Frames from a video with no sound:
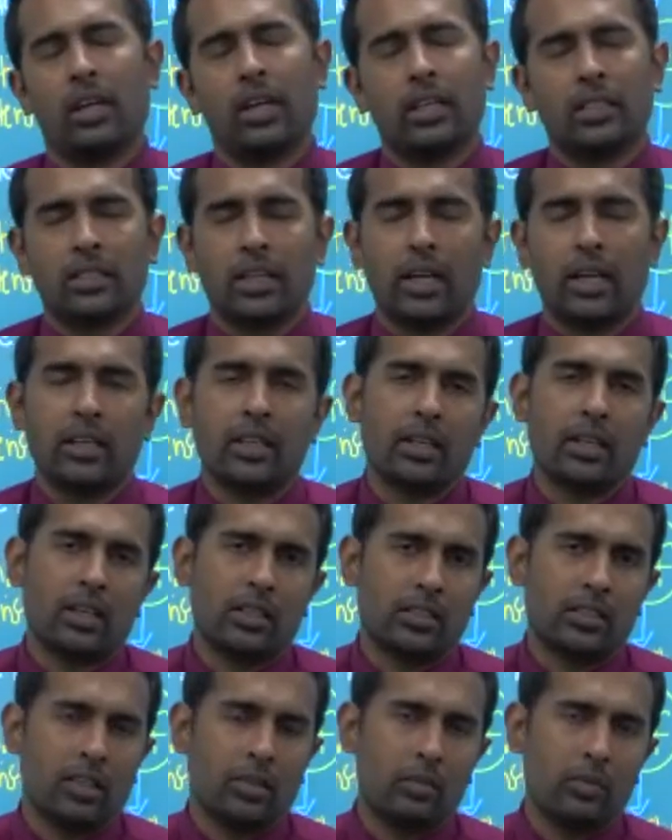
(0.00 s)
inside the
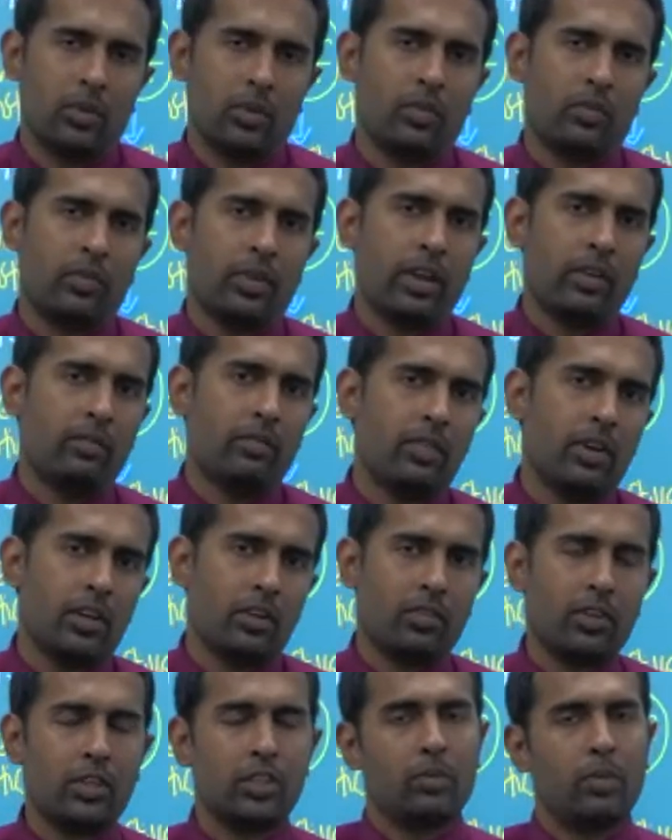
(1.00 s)
conceptual
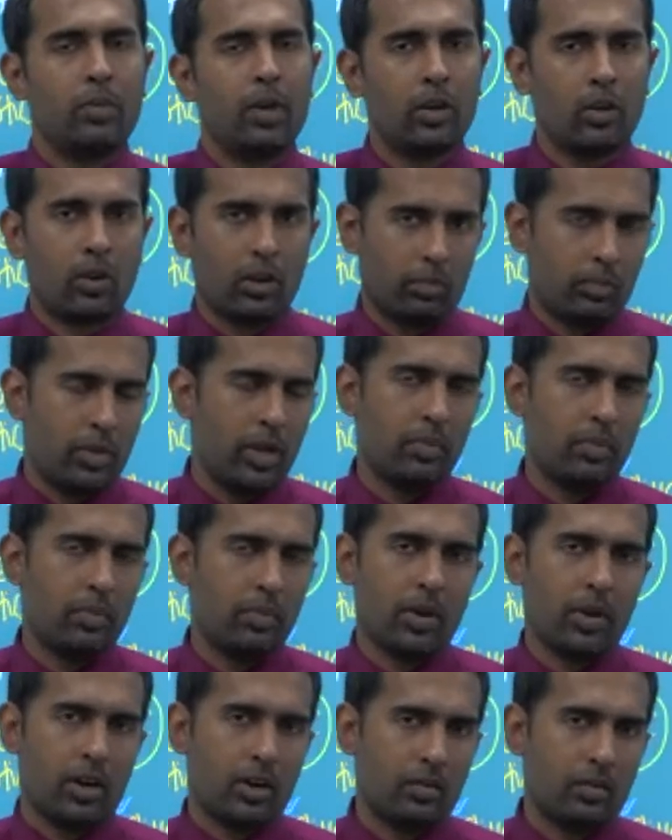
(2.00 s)
framework which may not
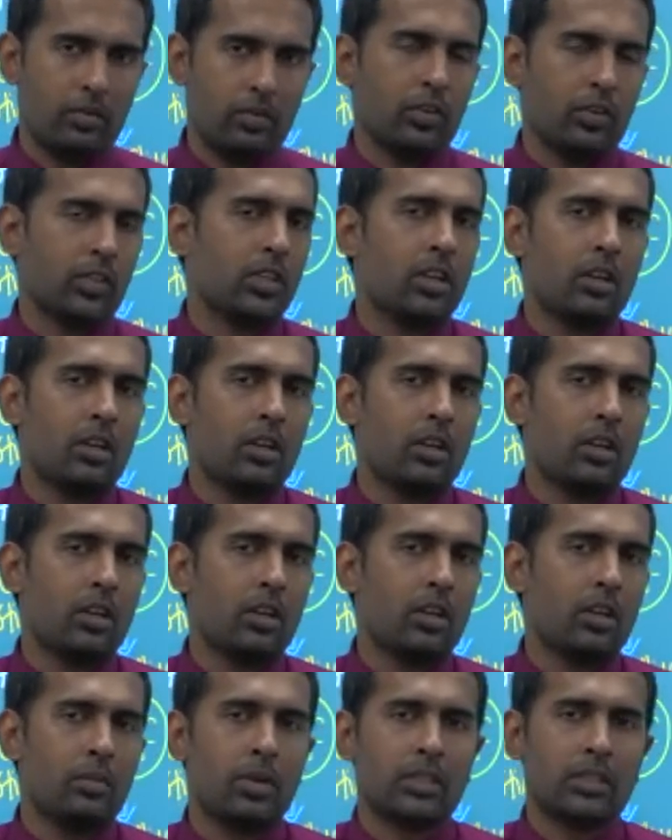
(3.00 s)
be part of your
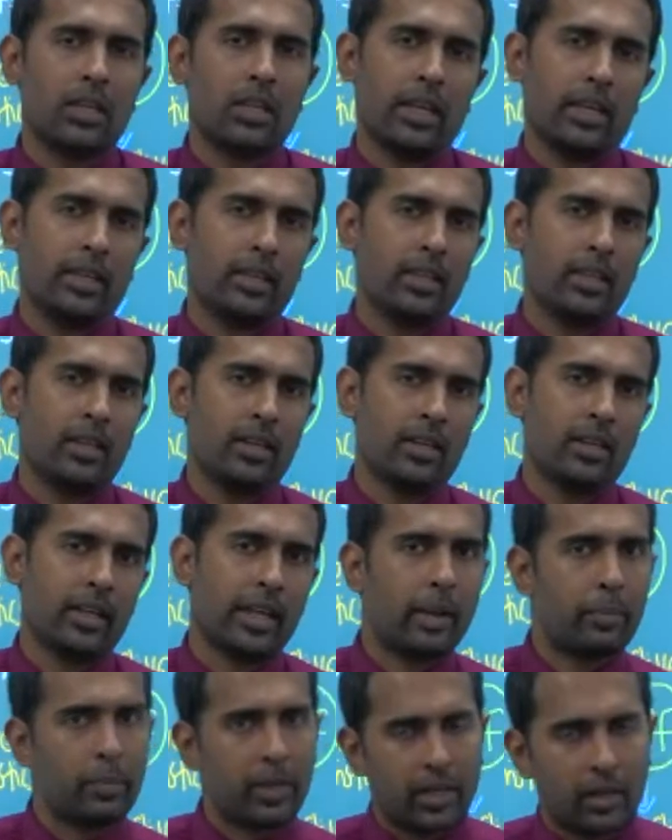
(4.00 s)
syllabus, like the
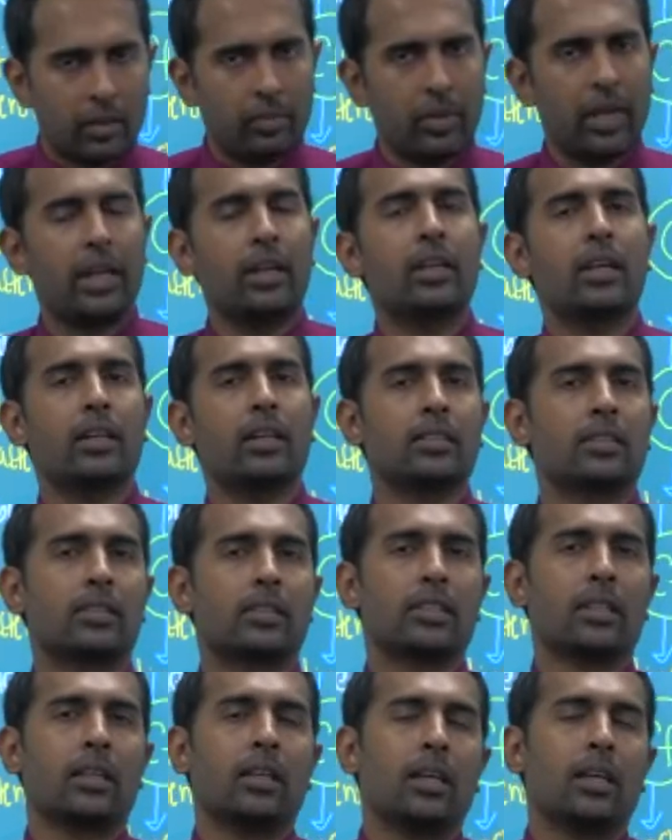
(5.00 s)
capital maintenance,